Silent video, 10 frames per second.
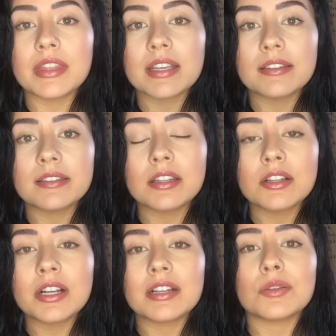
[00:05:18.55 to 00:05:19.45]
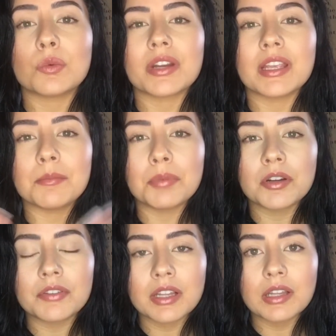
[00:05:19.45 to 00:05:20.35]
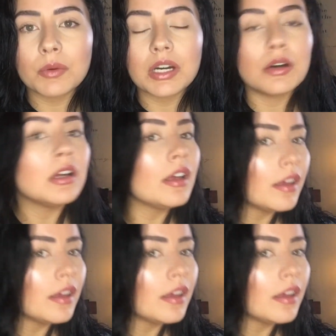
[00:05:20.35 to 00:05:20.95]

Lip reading: the concealer and is working perfectly well.